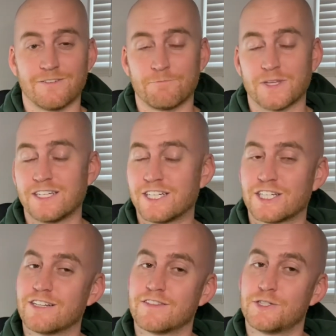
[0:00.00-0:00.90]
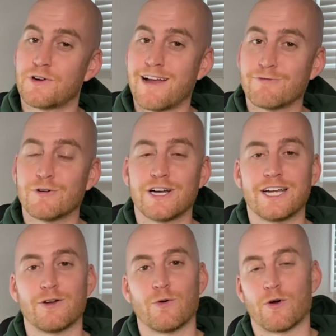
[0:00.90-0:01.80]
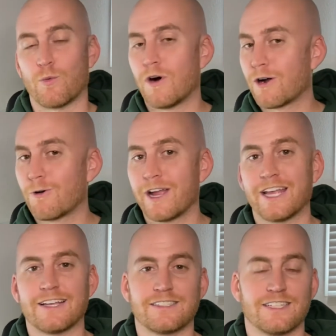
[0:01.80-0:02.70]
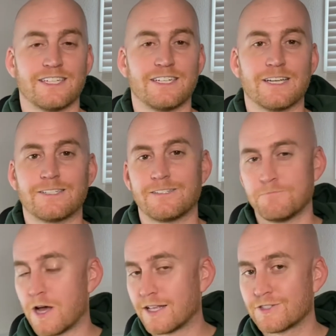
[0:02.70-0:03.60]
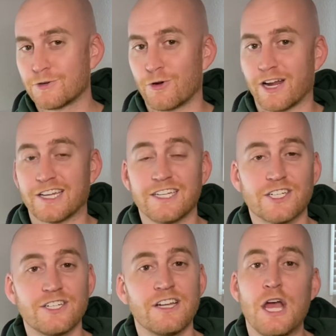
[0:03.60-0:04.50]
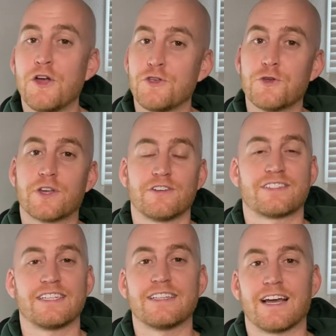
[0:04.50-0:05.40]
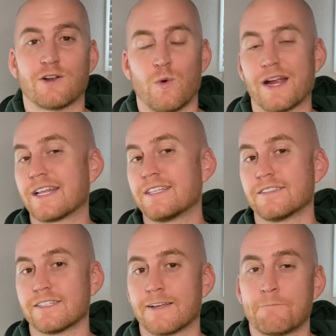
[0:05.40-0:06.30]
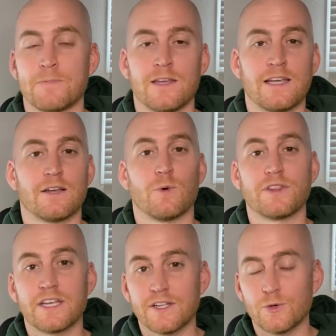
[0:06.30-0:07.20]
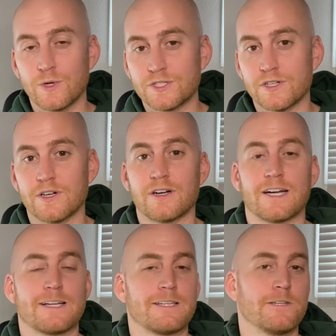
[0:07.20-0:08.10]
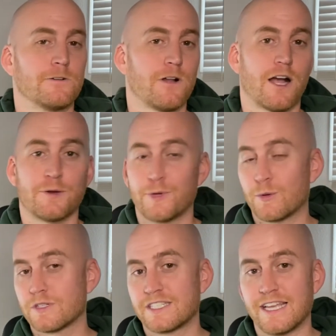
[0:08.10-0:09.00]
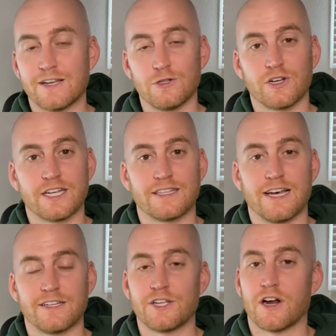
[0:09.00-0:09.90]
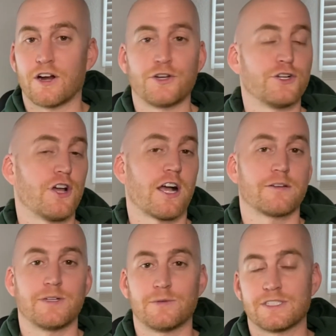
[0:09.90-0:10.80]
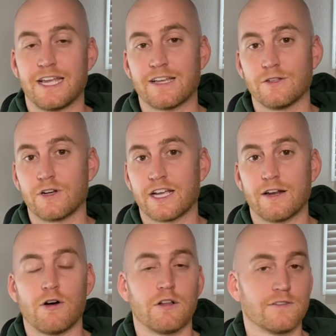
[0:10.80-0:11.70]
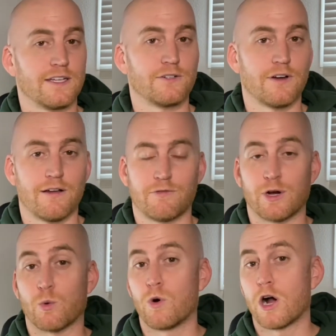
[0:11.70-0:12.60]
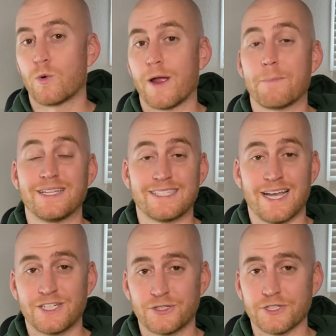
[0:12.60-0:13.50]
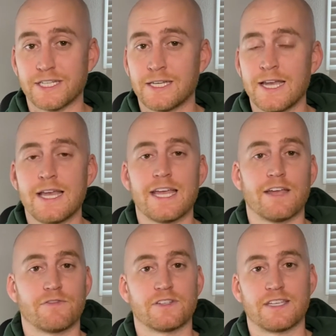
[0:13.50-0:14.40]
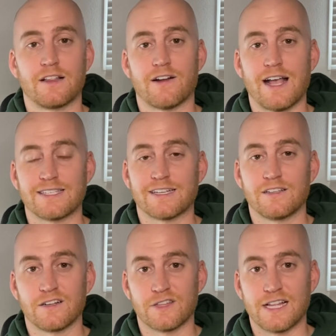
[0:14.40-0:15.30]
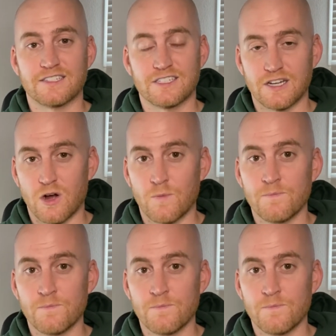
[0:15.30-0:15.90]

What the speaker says: condition of the driveway or walkway is in not so great condition, you can see that quite easily. One thing in the winter, you're not going to be able to take a look at that yard. You're not going to be able to take a look at all of that driveway or walkway potentially if the seller hasn't cleared that snow.